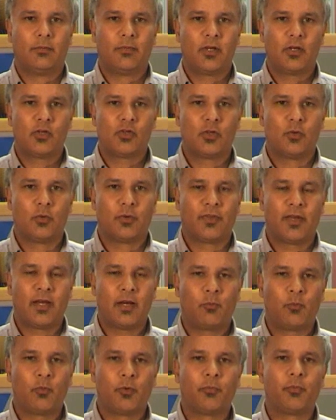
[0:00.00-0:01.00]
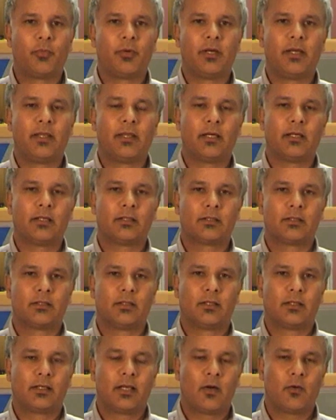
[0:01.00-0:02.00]
The issue with that would be that
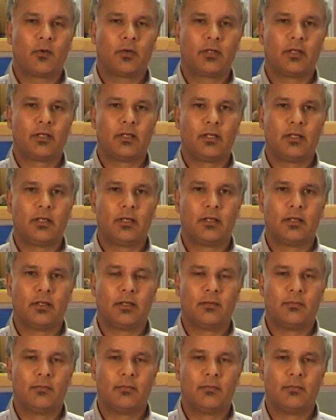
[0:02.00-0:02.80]
currently